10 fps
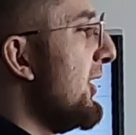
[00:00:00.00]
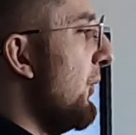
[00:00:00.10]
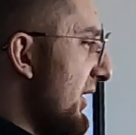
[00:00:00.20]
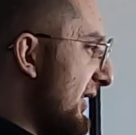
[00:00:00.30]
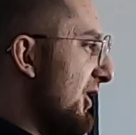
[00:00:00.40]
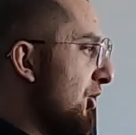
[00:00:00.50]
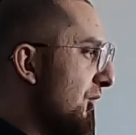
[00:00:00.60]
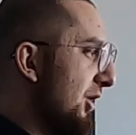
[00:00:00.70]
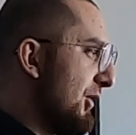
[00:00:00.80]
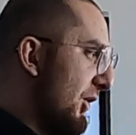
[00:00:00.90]
What's the issue
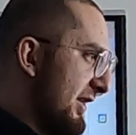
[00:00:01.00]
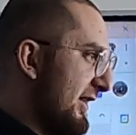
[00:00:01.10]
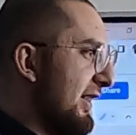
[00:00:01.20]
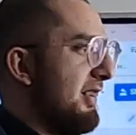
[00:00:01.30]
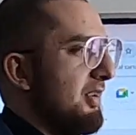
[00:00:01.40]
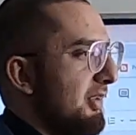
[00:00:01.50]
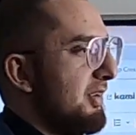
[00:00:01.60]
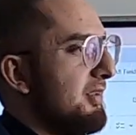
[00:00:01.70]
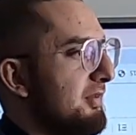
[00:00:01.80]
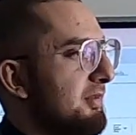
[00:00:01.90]
in the source? I said it
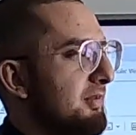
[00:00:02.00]
earlier.